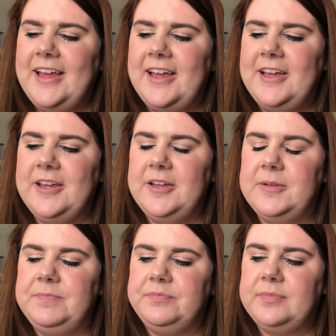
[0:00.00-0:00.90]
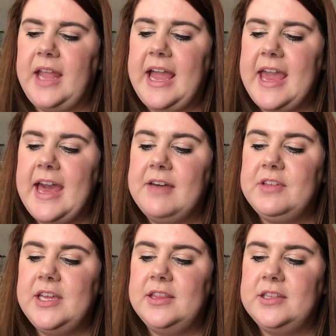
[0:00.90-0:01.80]
I have
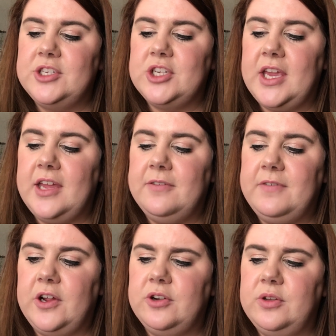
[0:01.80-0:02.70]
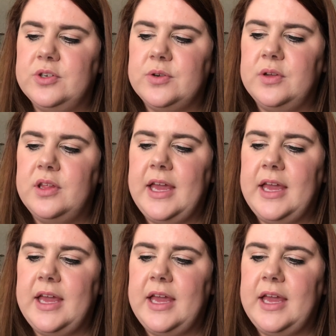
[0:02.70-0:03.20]
it in the shade Fair Neutral.